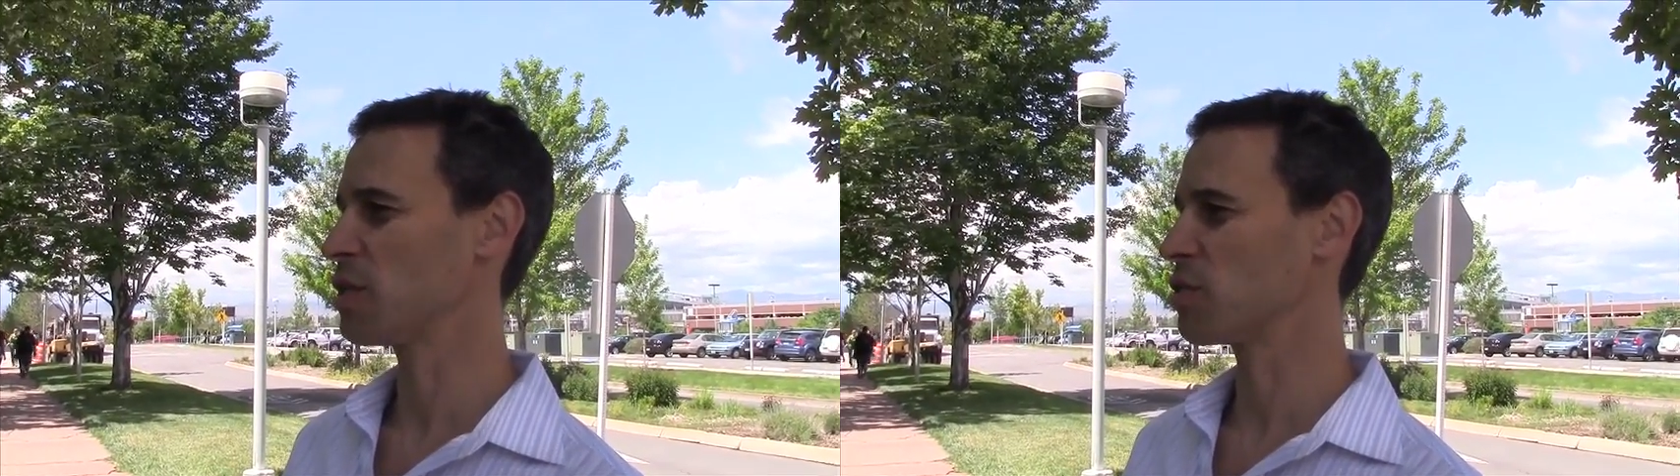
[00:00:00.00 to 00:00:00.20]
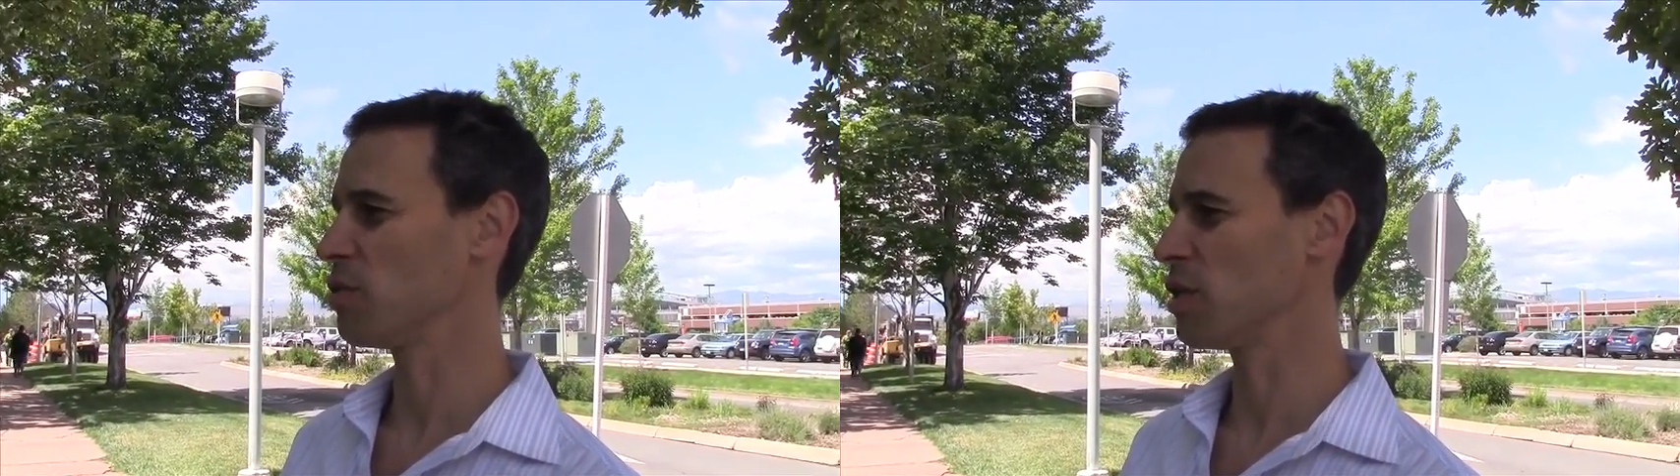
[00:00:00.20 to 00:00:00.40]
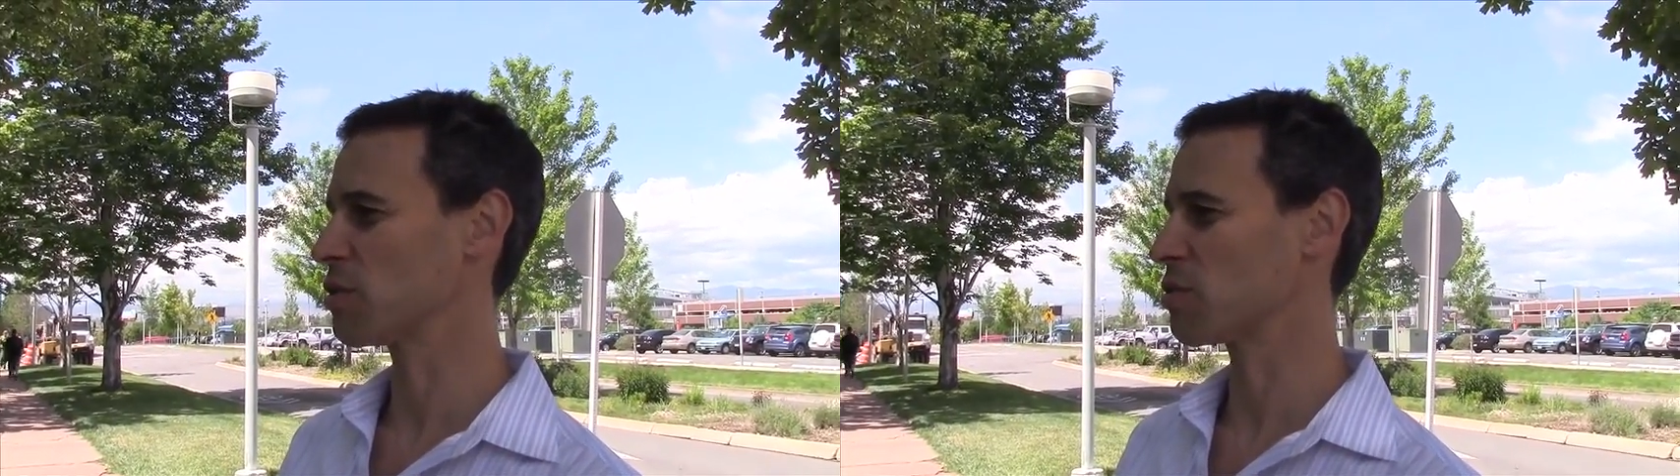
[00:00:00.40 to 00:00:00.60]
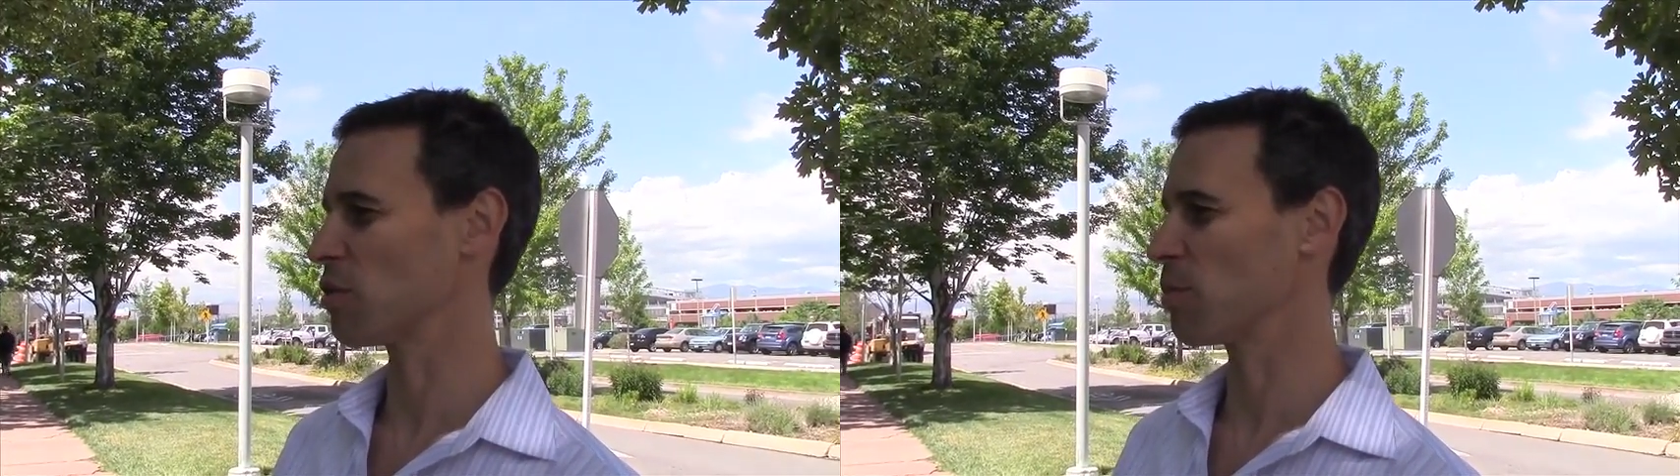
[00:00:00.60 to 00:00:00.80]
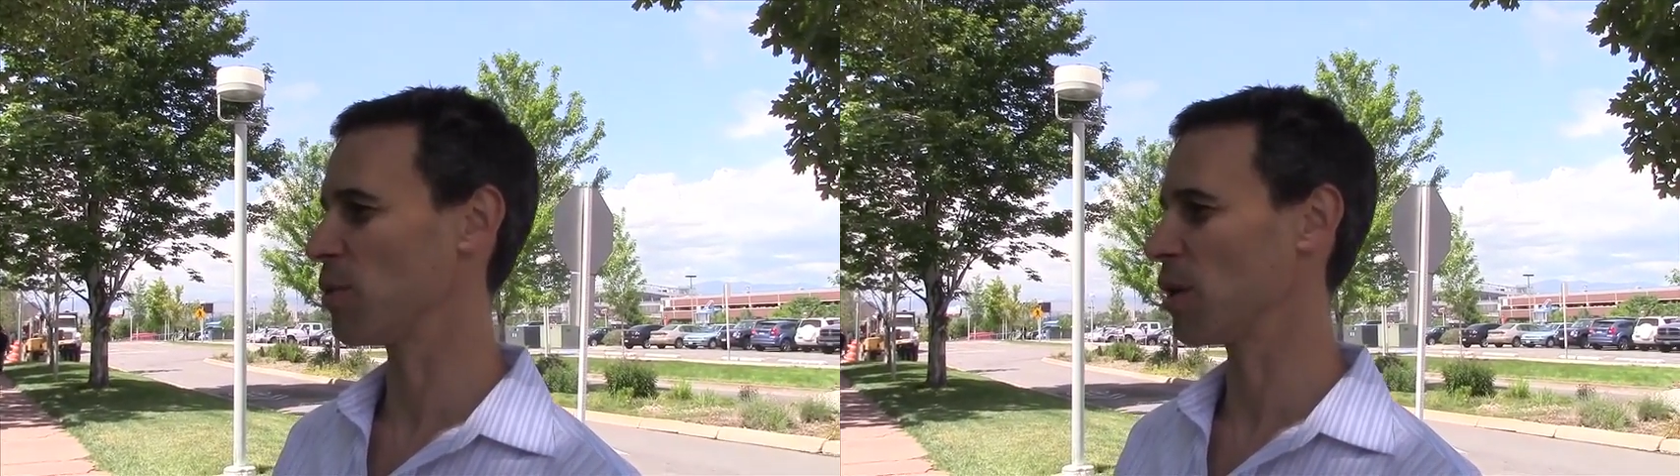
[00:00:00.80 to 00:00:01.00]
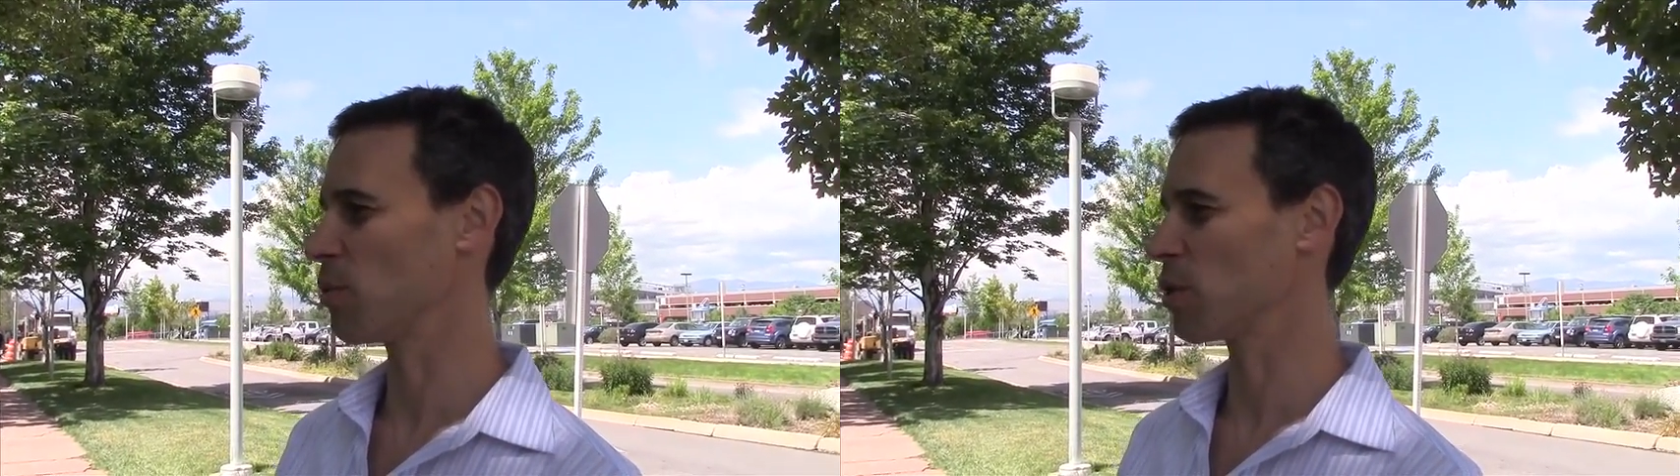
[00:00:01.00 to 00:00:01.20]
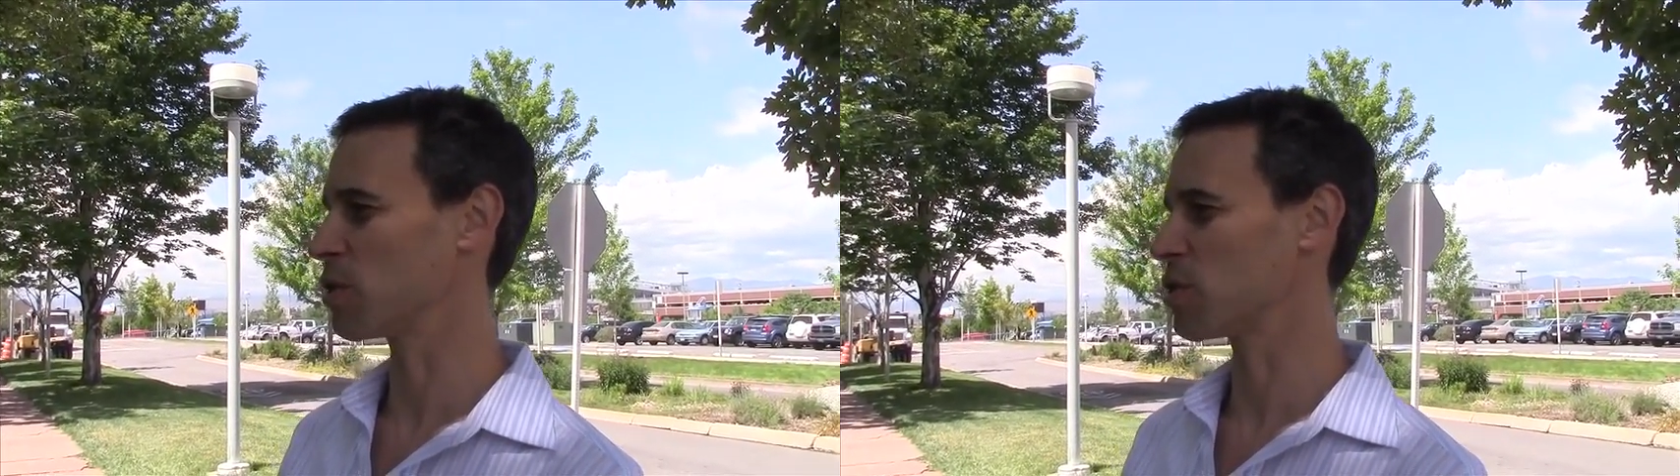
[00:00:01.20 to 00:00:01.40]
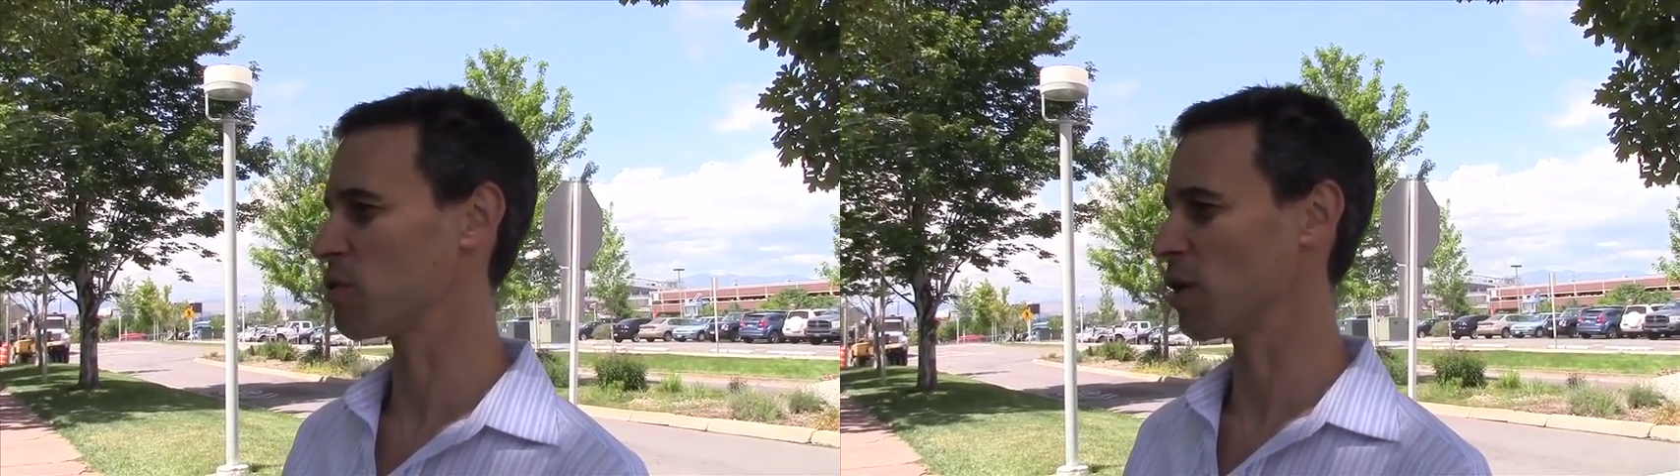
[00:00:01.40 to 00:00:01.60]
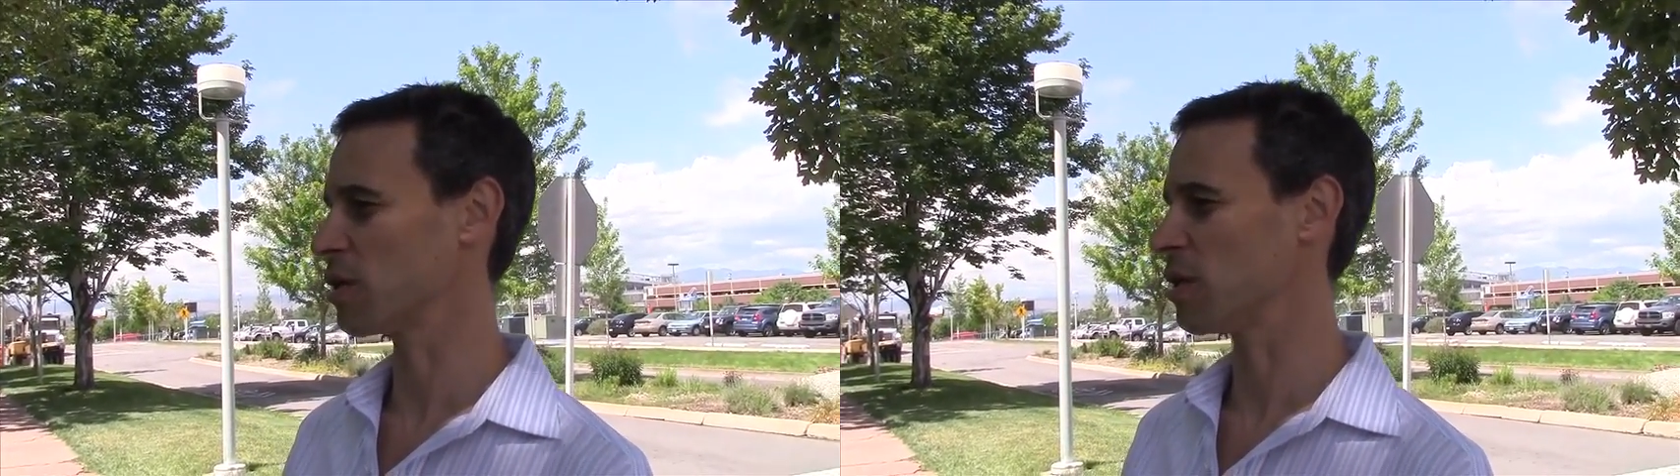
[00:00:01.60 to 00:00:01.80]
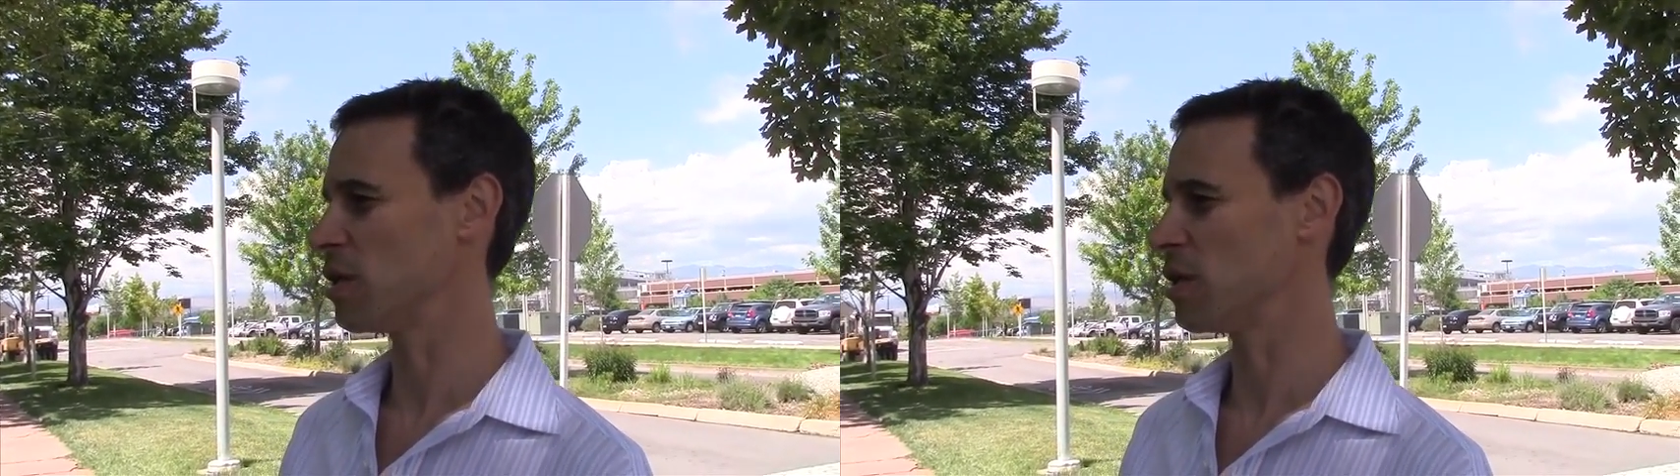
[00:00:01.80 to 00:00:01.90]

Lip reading: Street Historic Park were constructed.